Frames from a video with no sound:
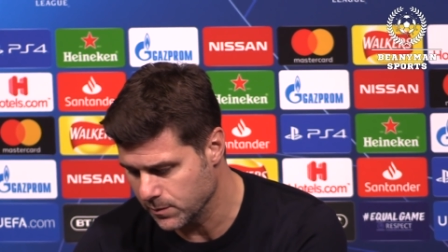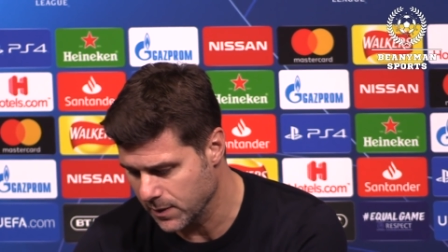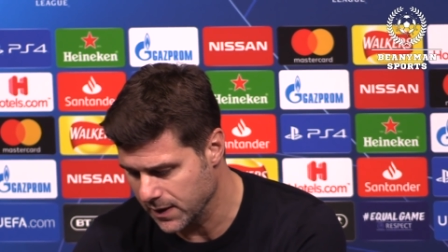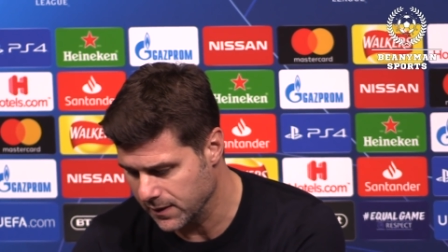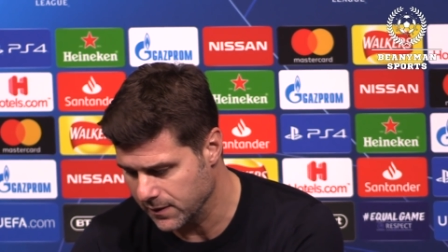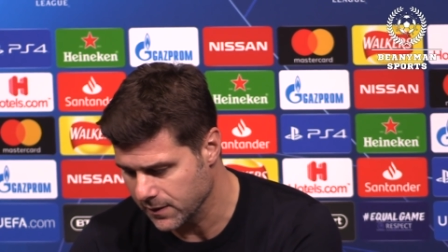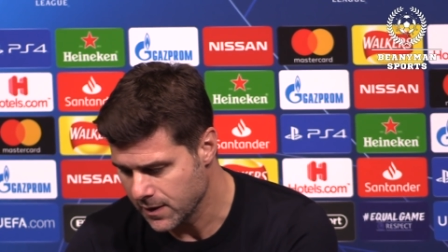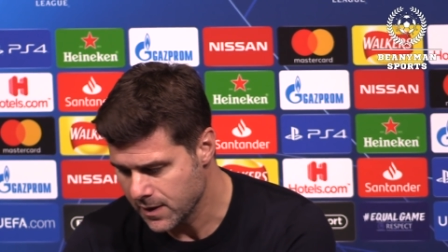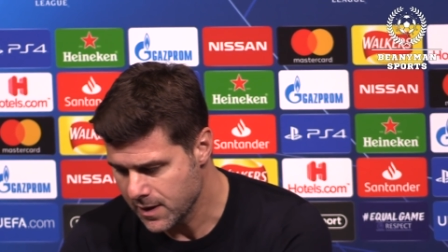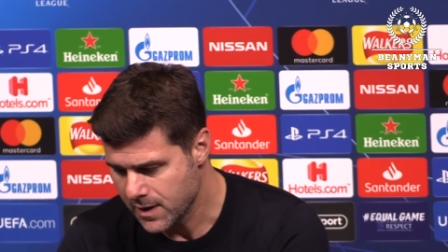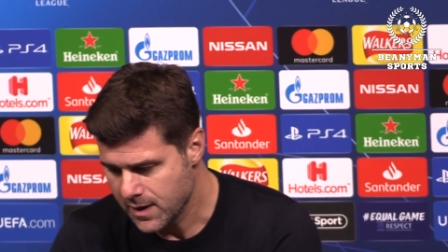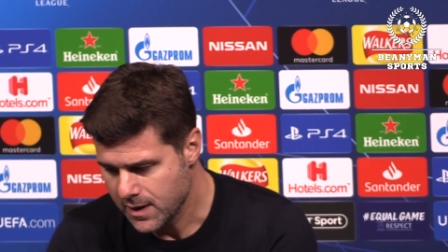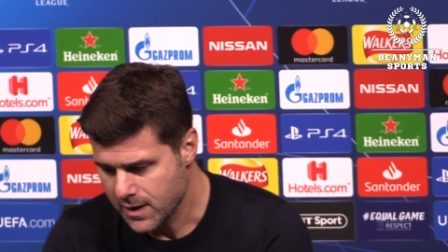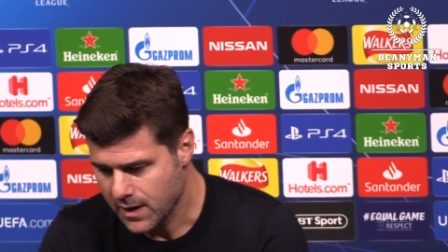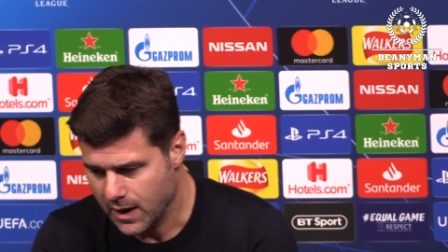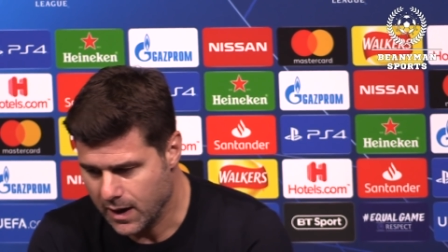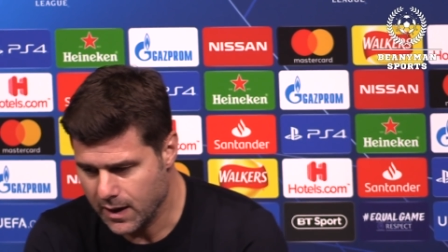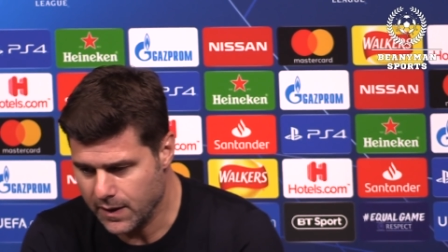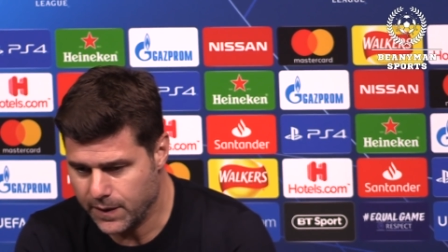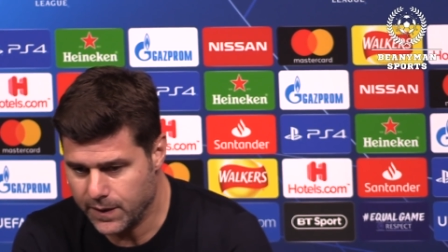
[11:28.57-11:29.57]
But
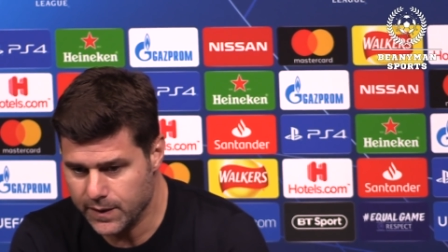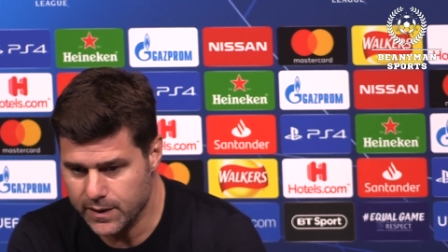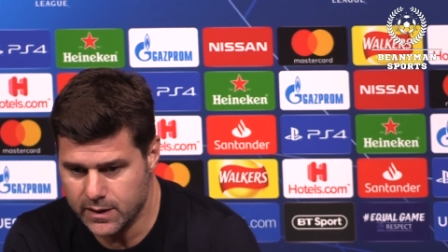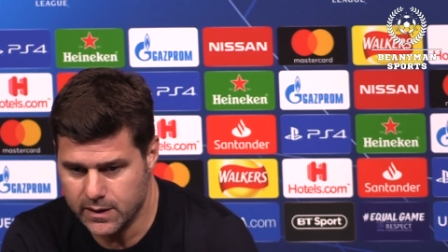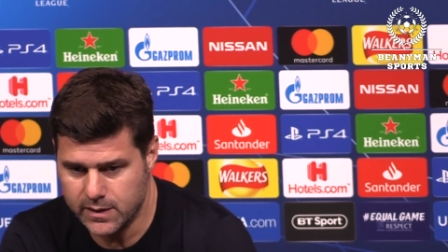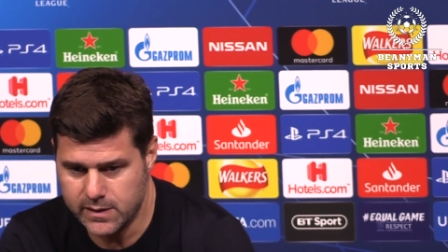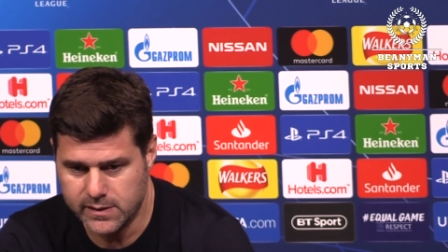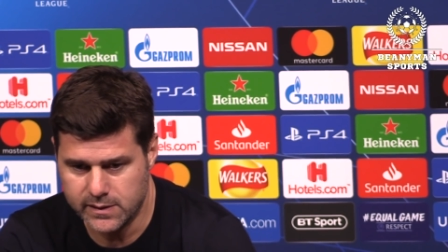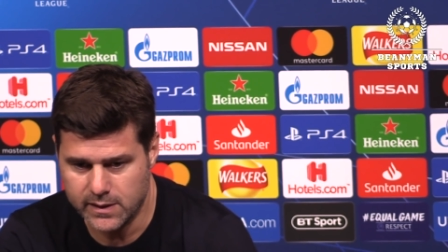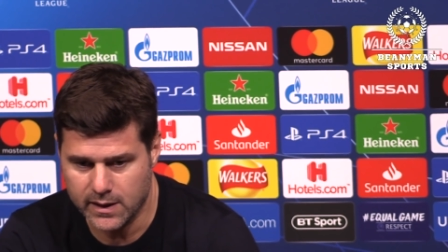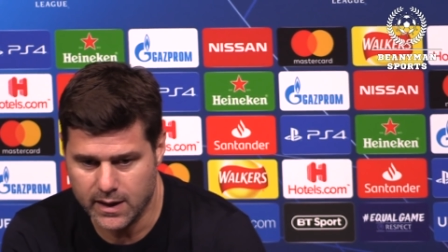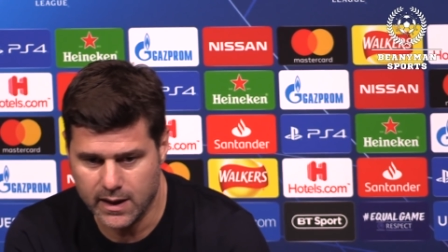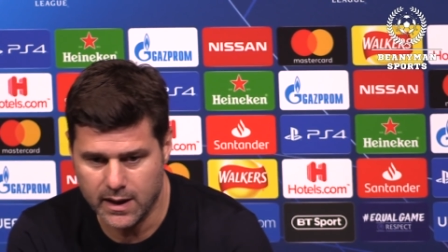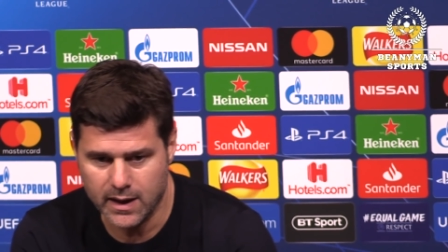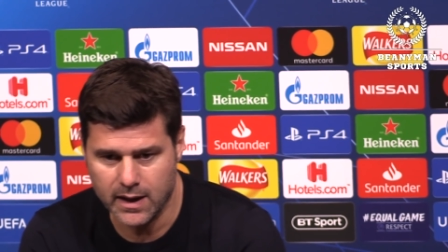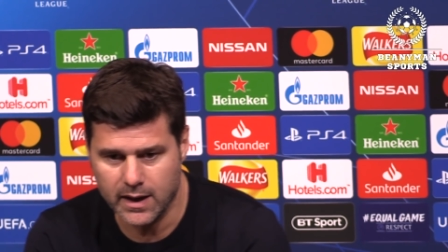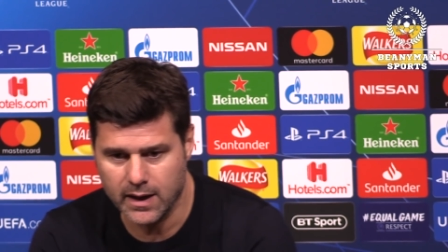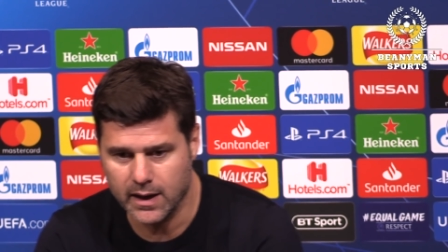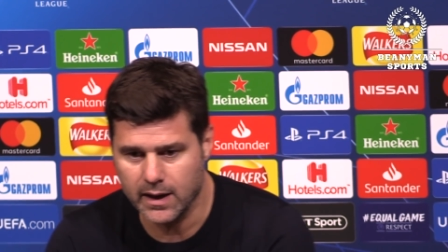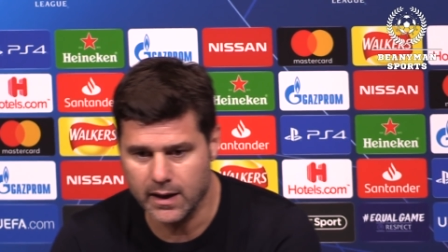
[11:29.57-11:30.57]
I think it's.
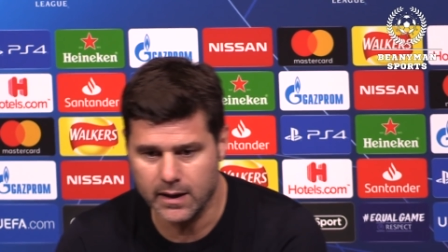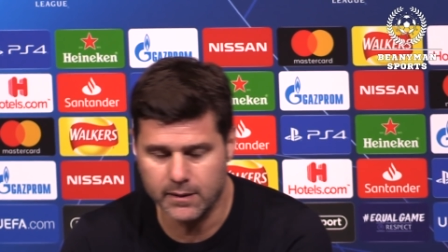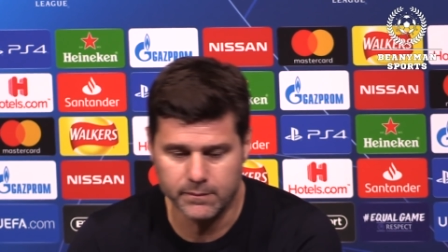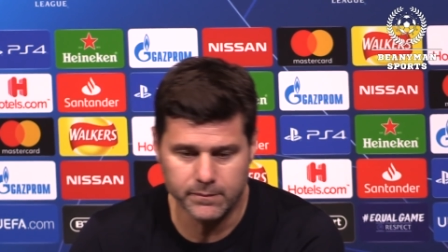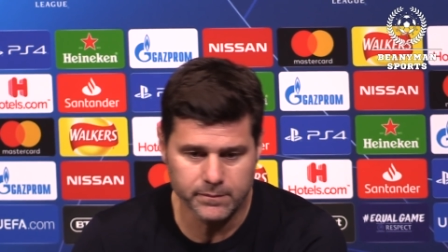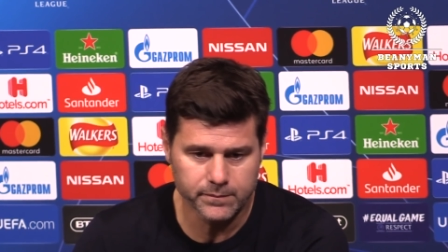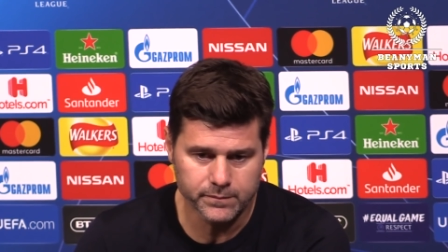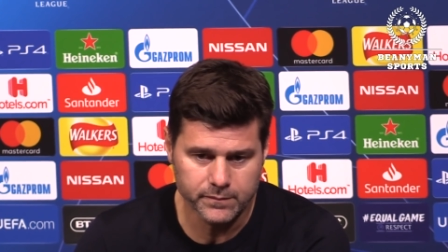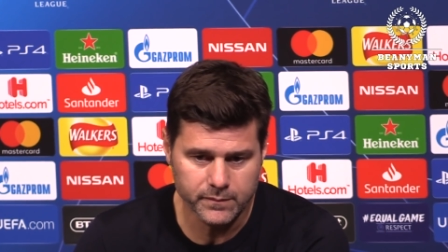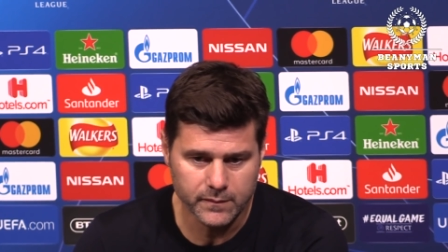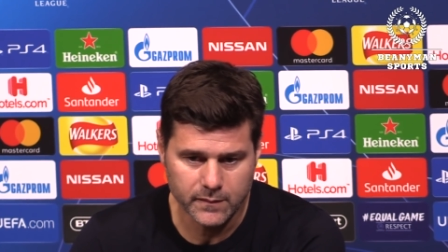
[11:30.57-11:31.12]
Um,